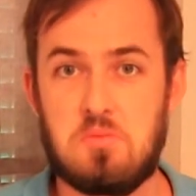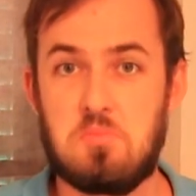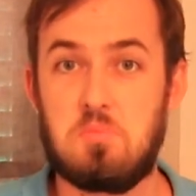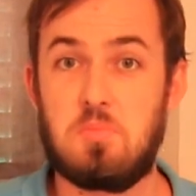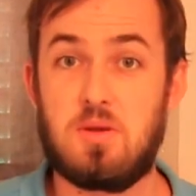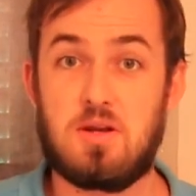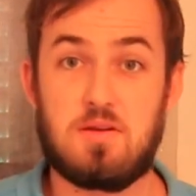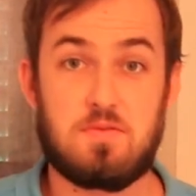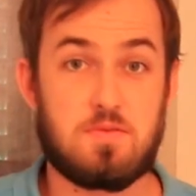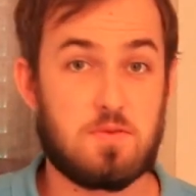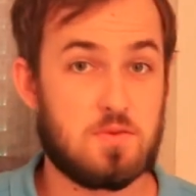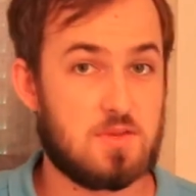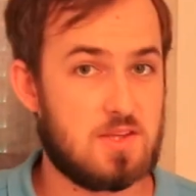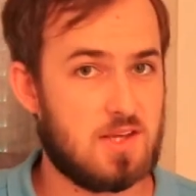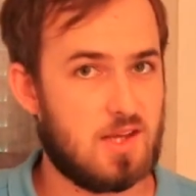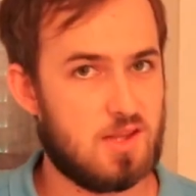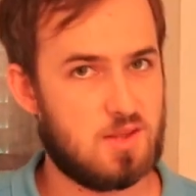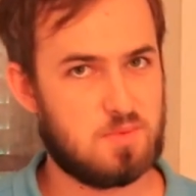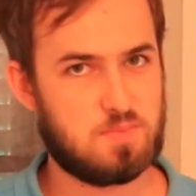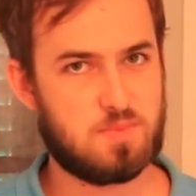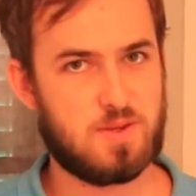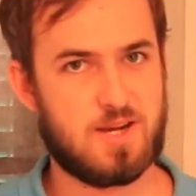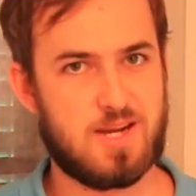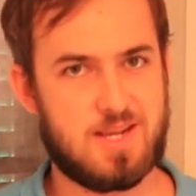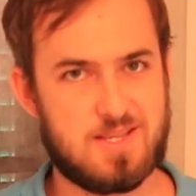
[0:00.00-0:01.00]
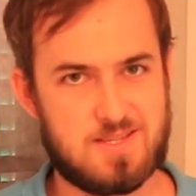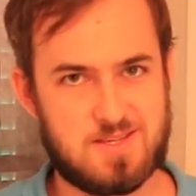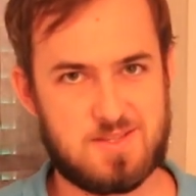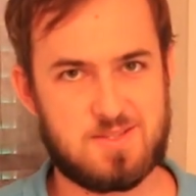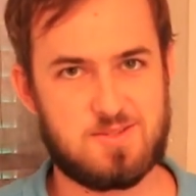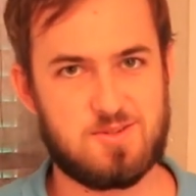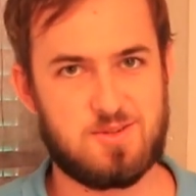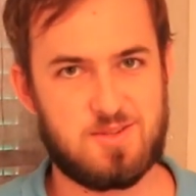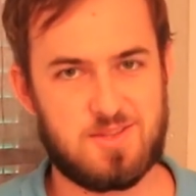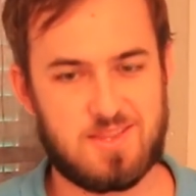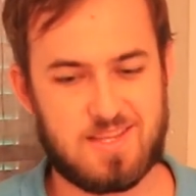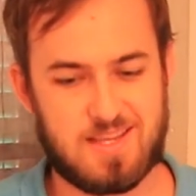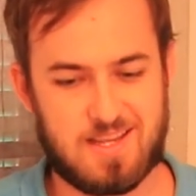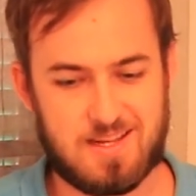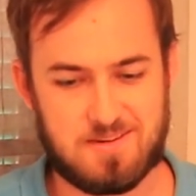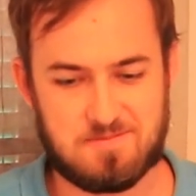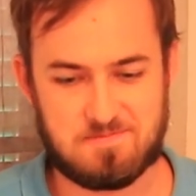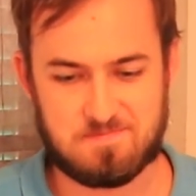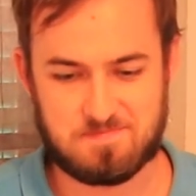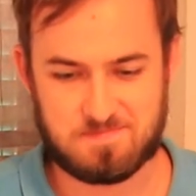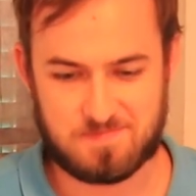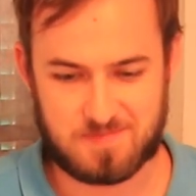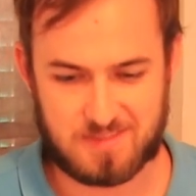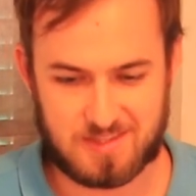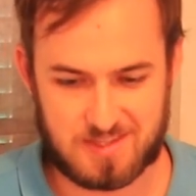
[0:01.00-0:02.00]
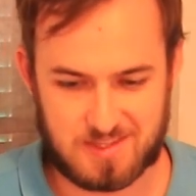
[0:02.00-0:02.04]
But if all the other players are doing that,